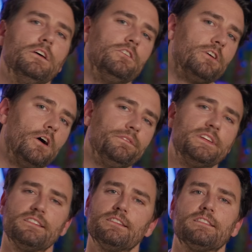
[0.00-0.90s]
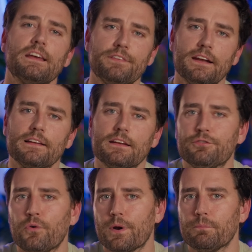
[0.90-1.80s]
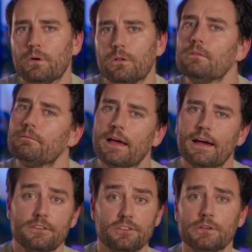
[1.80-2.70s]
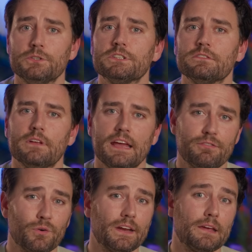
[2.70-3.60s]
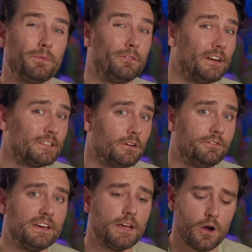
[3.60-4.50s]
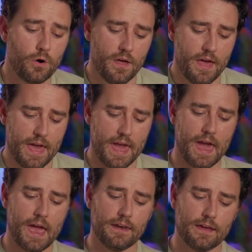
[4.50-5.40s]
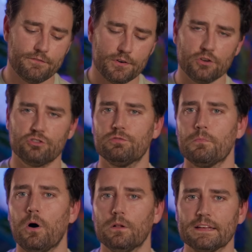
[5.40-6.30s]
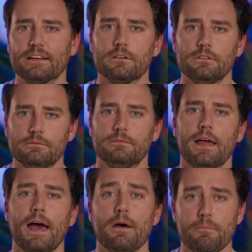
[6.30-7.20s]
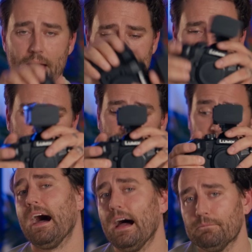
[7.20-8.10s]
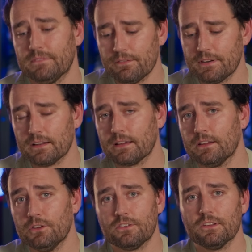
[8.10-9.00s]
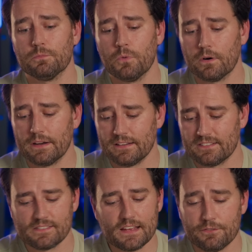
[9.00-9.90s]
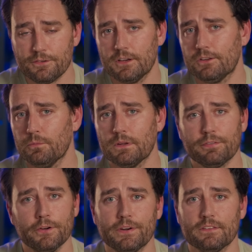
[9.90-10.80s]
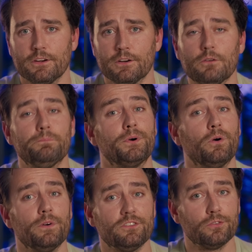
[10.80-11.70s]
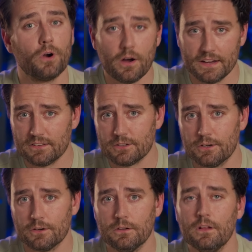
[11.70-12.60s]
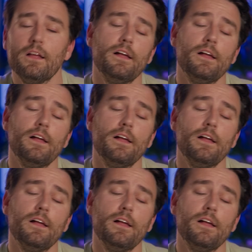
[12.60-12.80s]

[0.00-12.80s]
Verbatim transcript: So this is definitely an affordable uh, solution if you want to get professional video in a very small little uh, package. I'm definitely going to use this more. And as I said, 32-bit float internal, ProRes RAW internal,